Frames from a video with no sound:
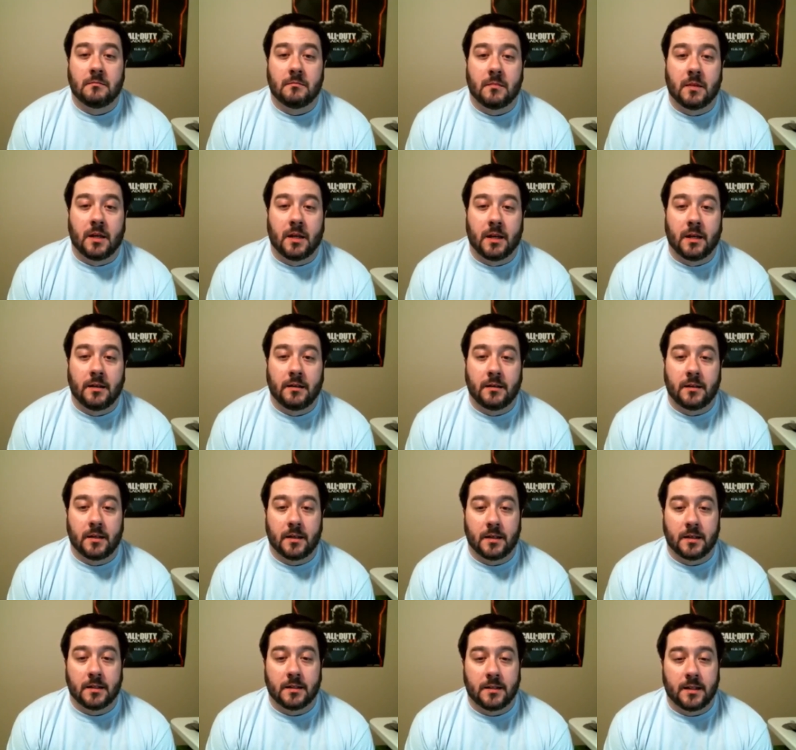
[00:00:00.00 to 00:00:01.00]
And
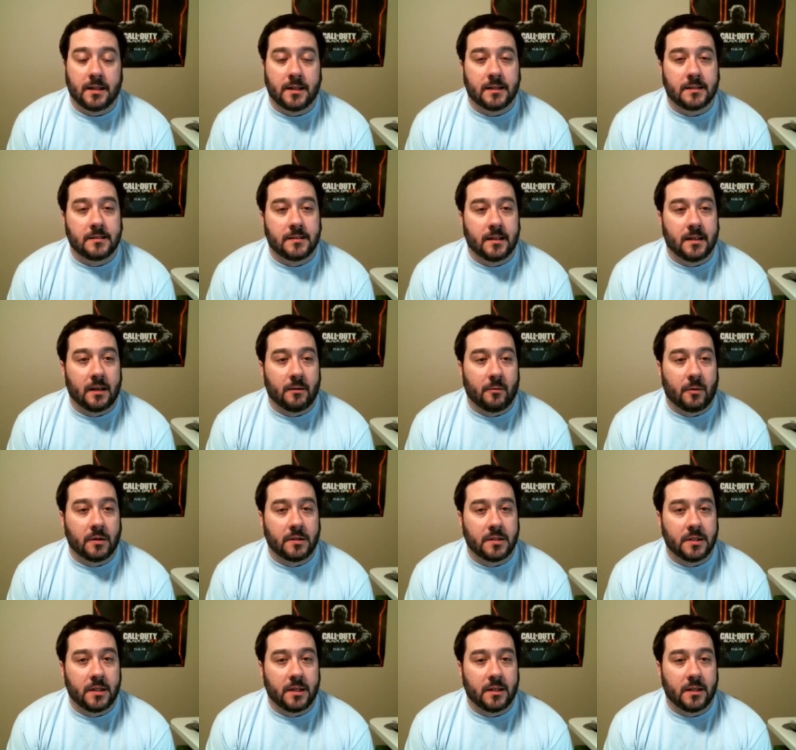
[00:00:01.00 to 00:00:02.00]
like I said, I
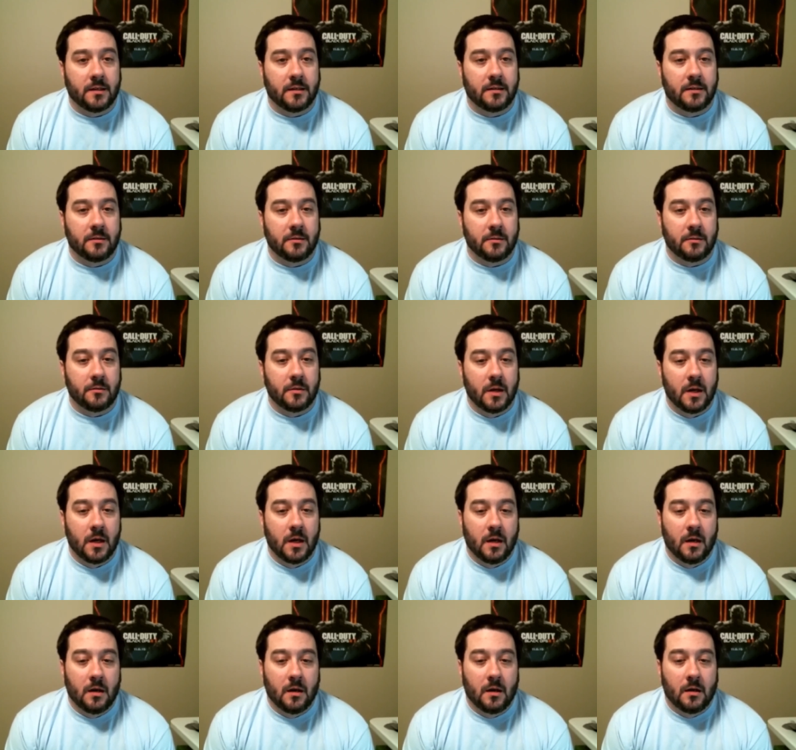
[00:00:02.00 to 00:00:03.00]
want to get into
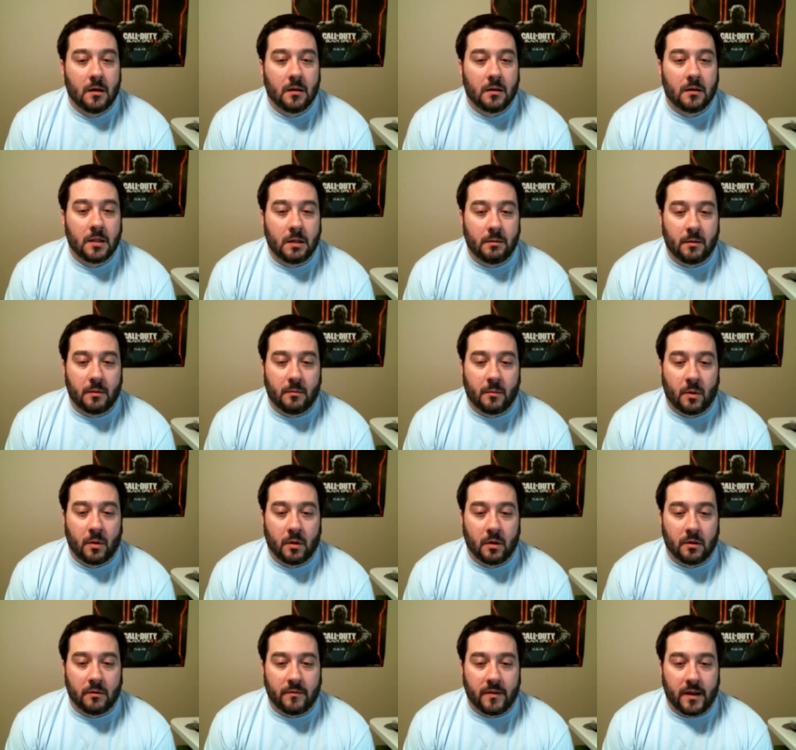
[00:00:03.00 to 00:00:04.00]
a little bit
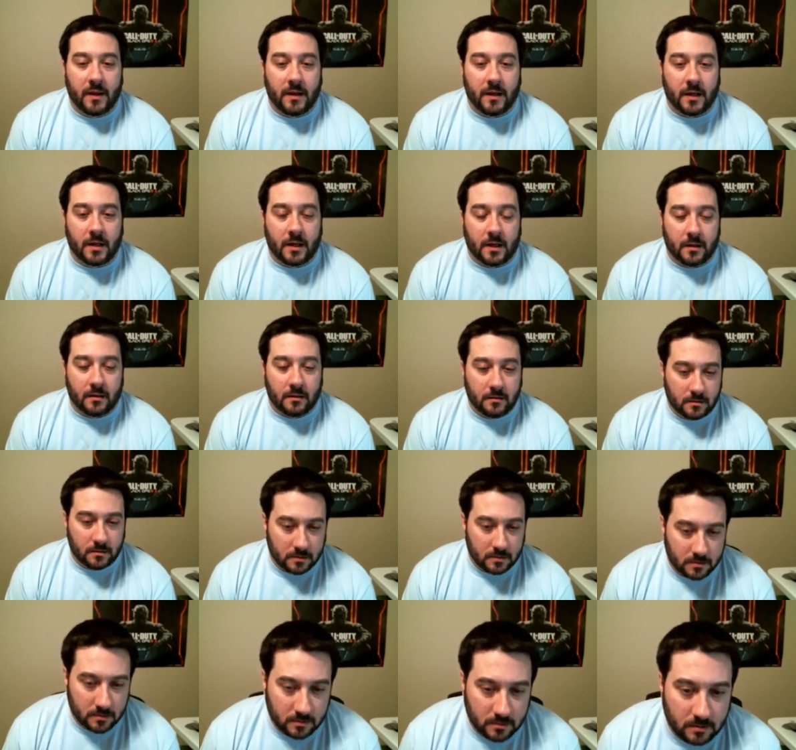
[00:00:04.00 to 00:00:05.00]
more of a
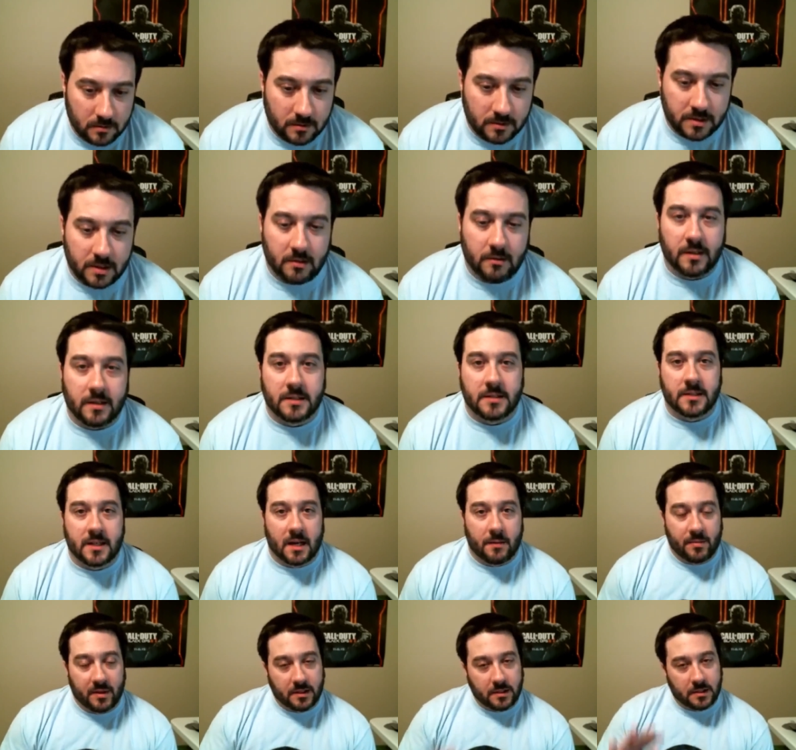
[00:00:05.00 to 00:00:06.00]
serious topic